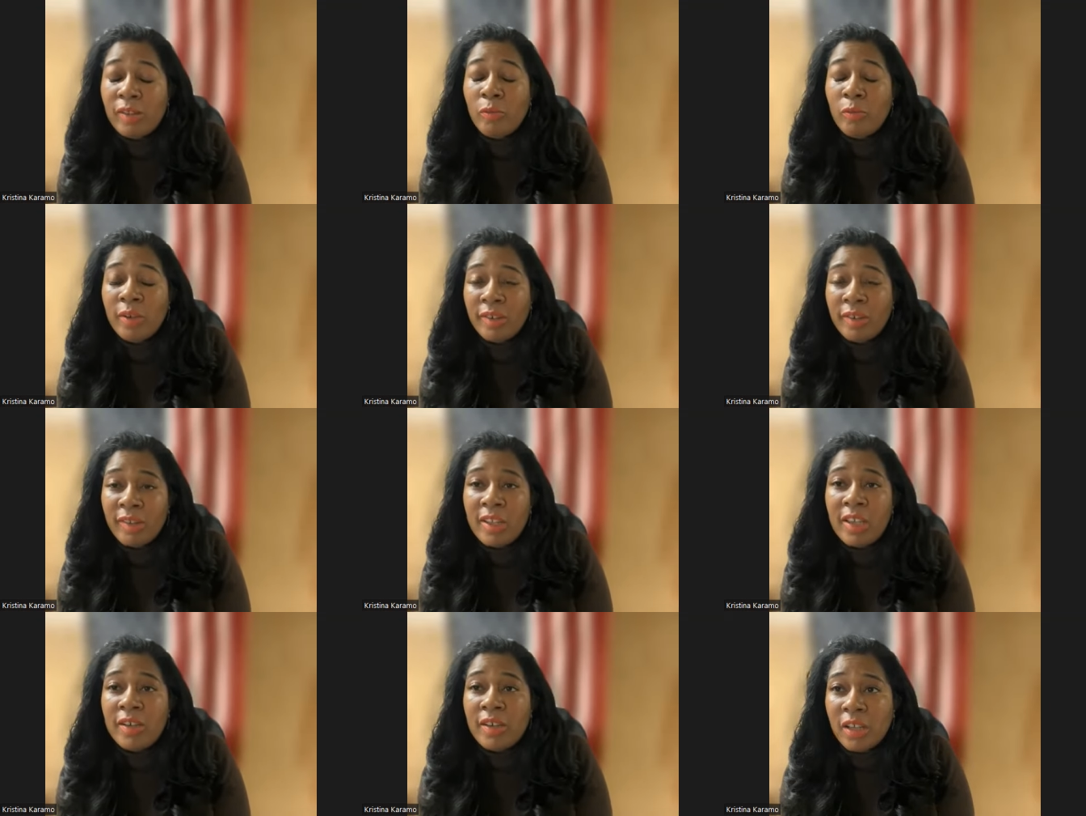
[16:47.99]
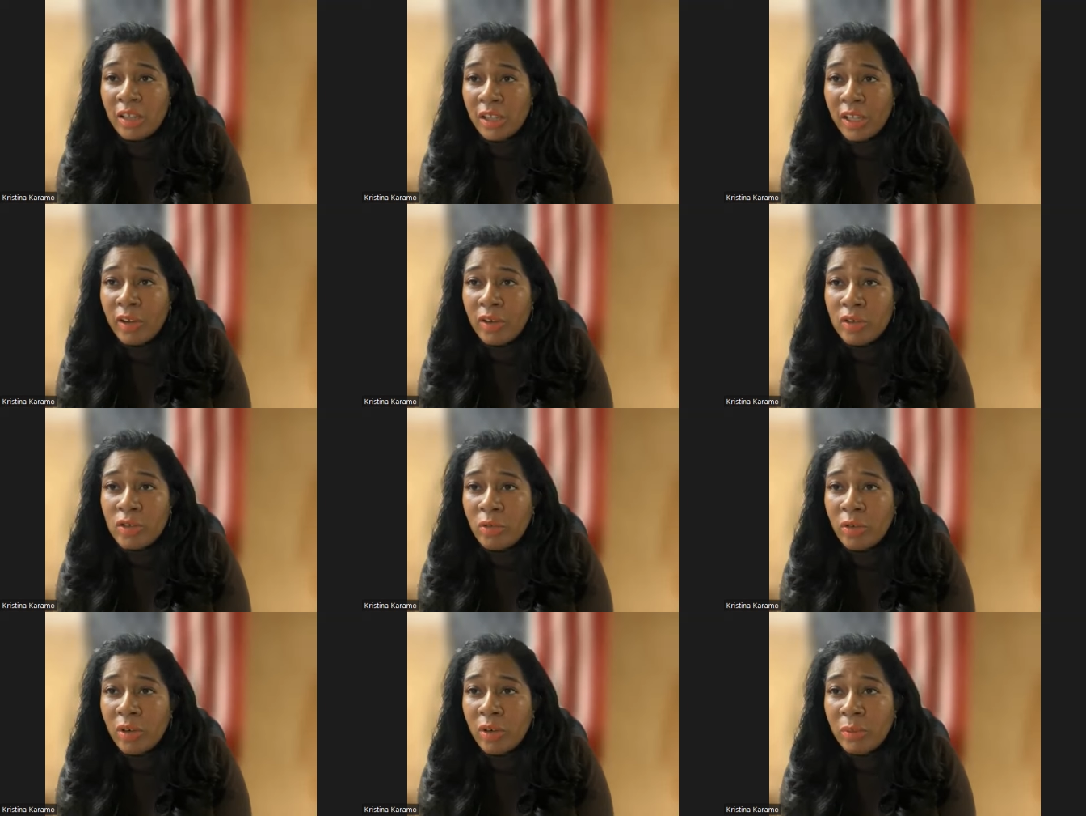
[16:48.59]
were seeking
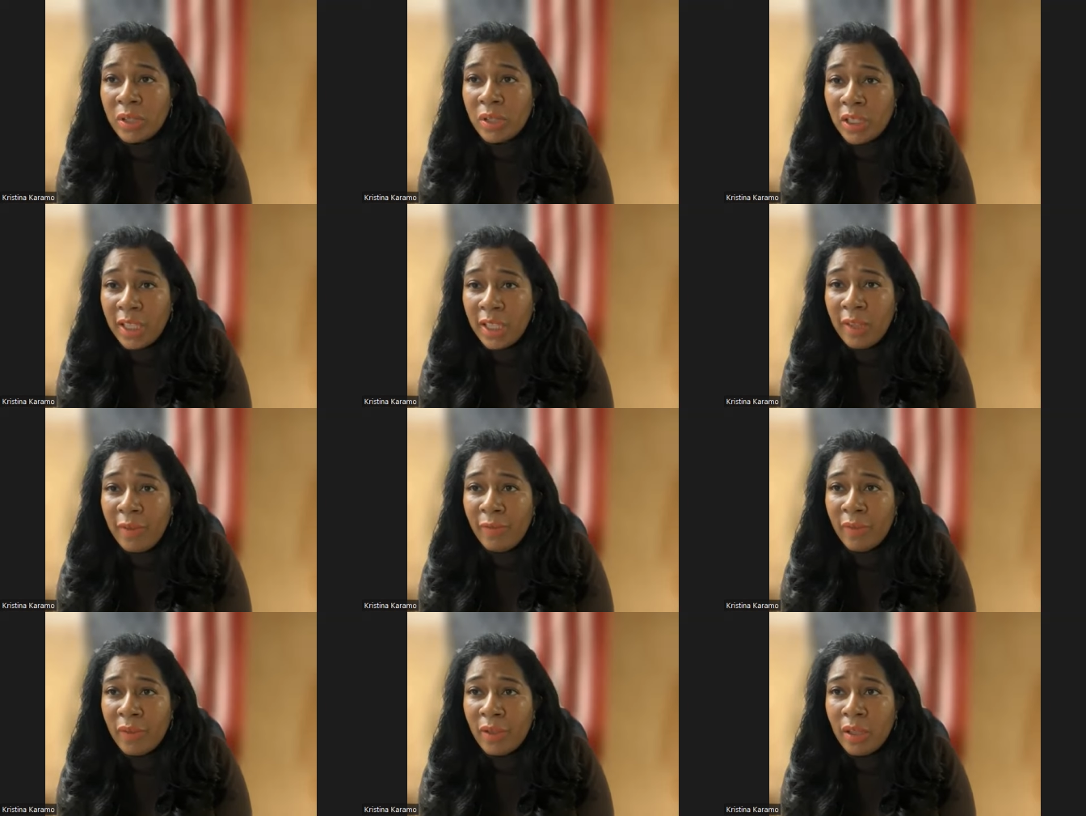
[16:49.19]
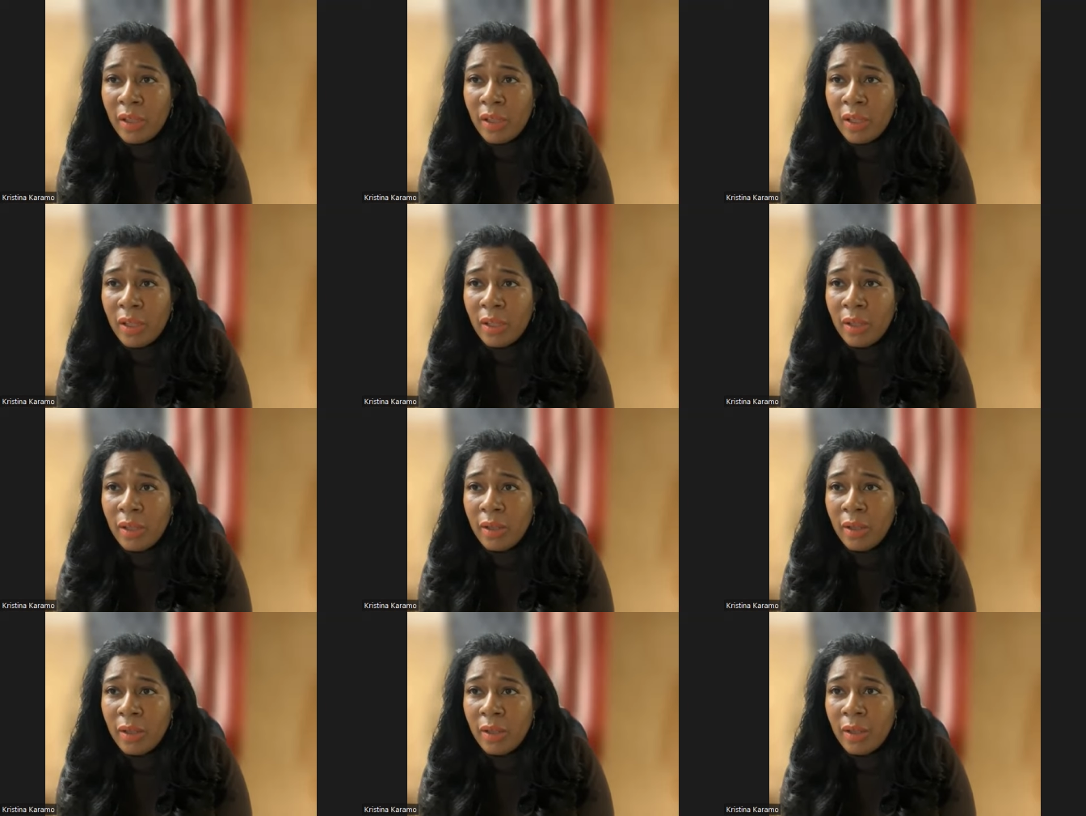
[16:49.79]
declaratory relief,
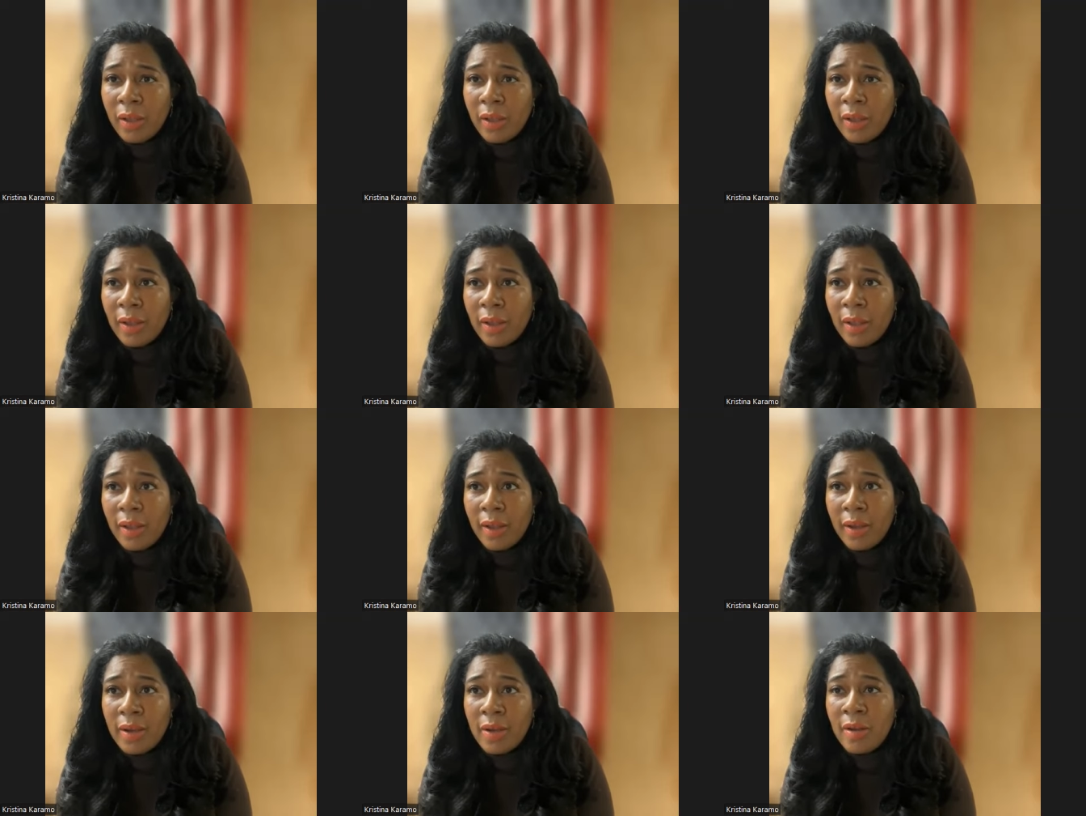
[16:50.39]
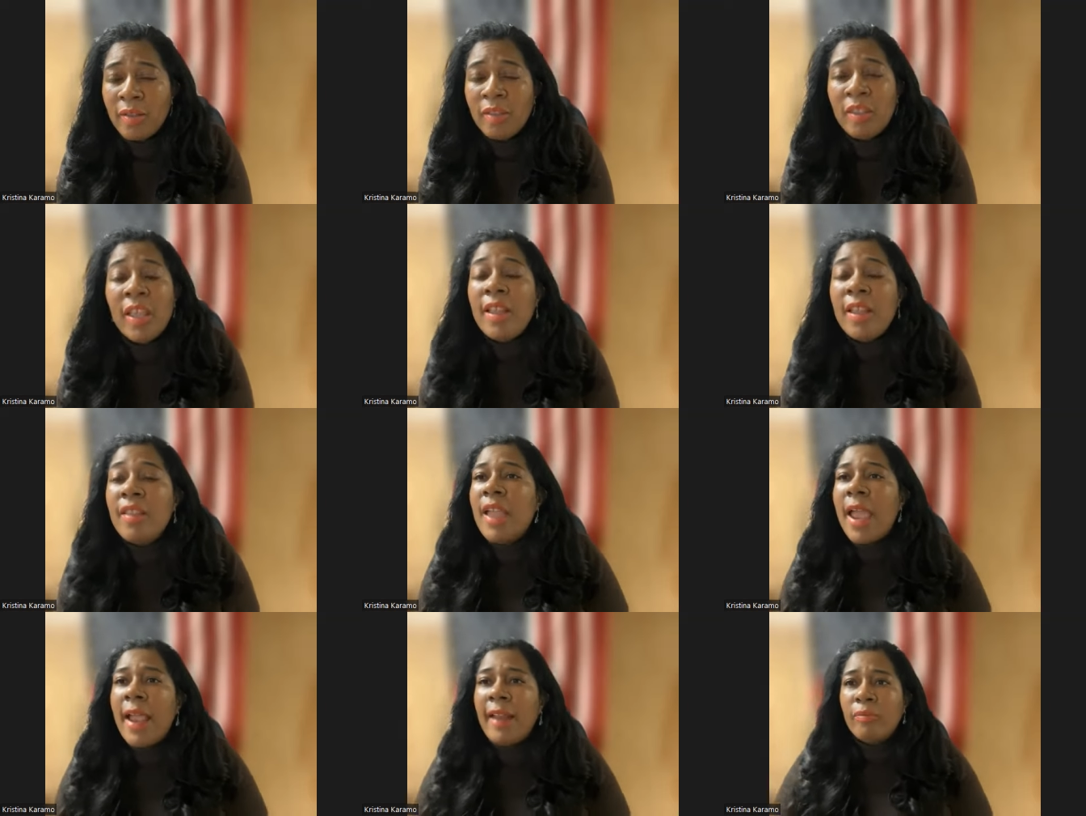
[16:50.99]

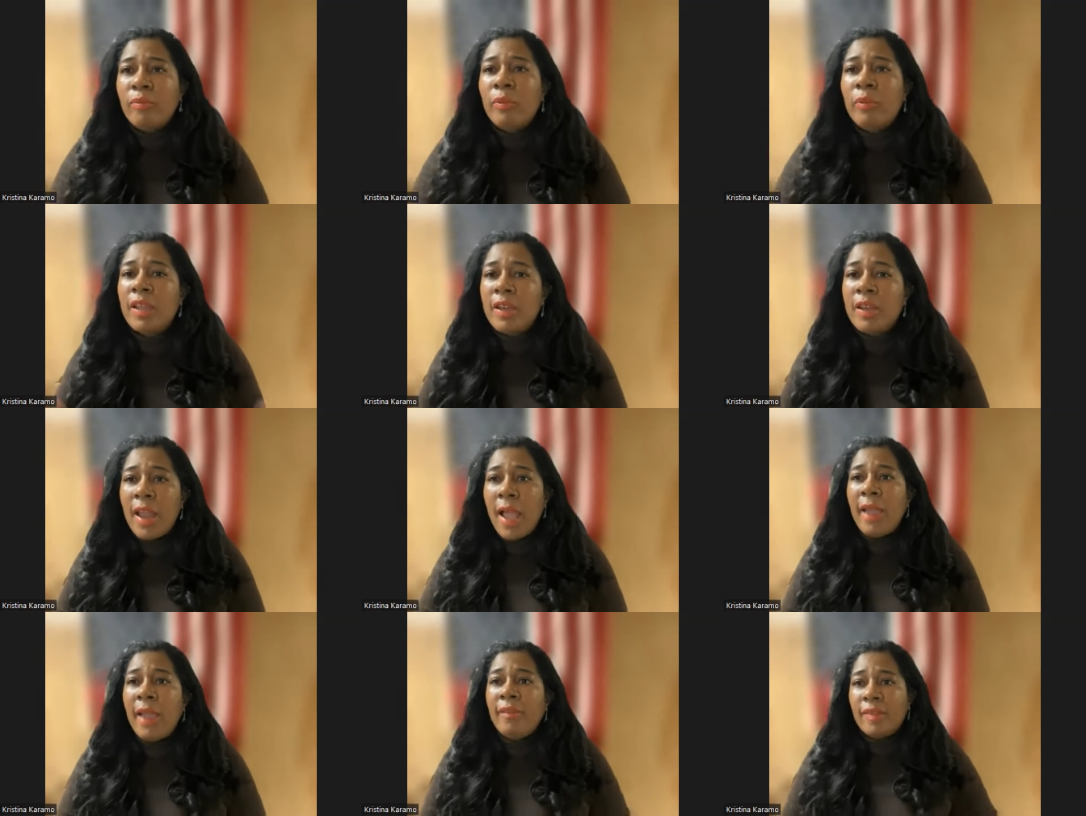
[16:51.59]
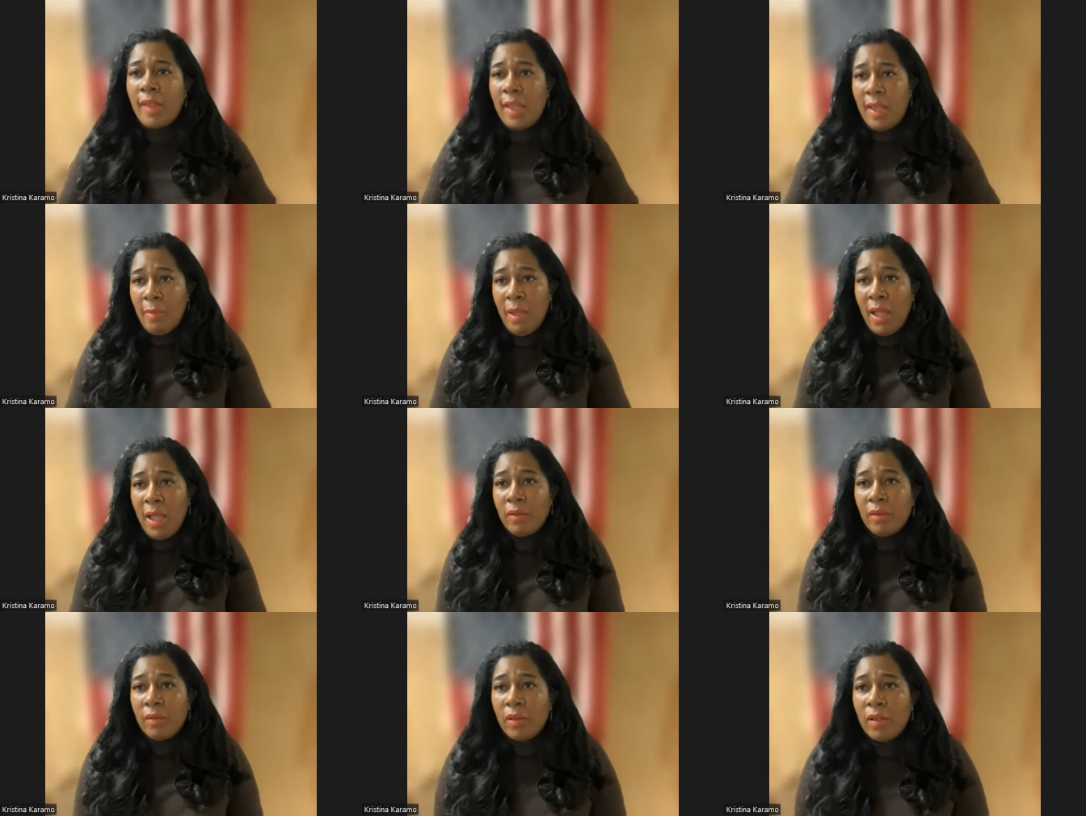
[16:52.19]
then that's when the knives came
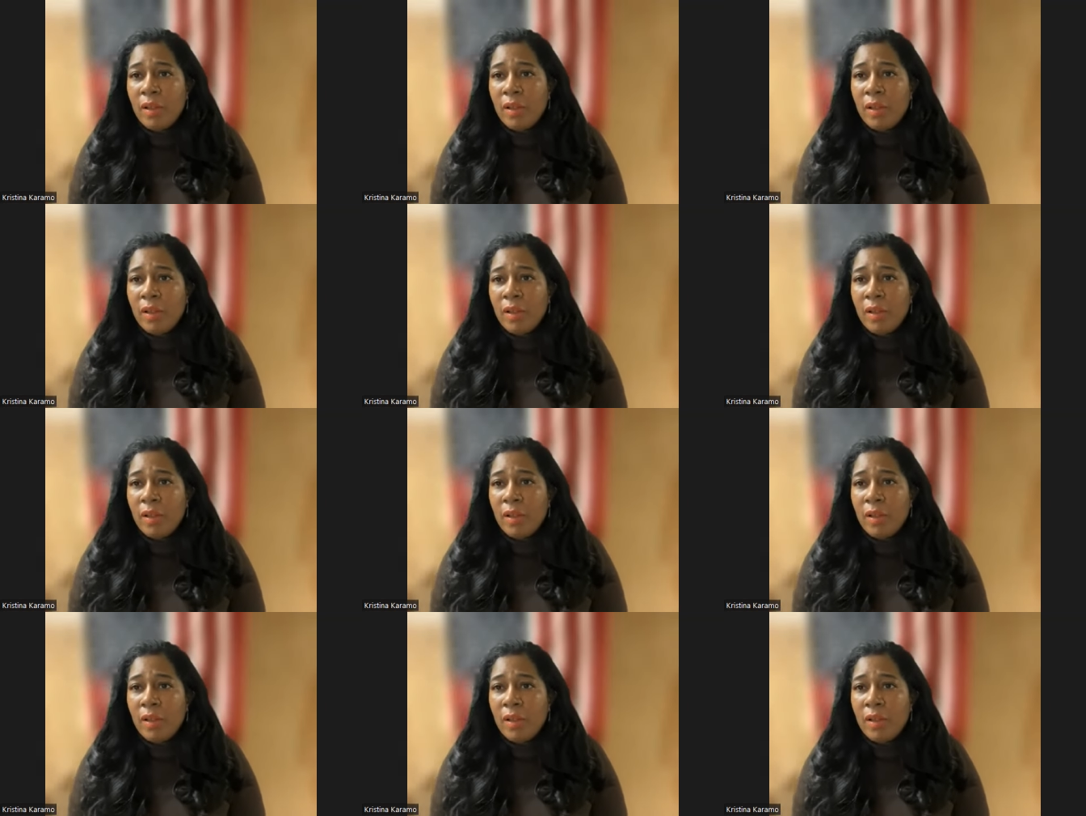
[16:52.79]
out.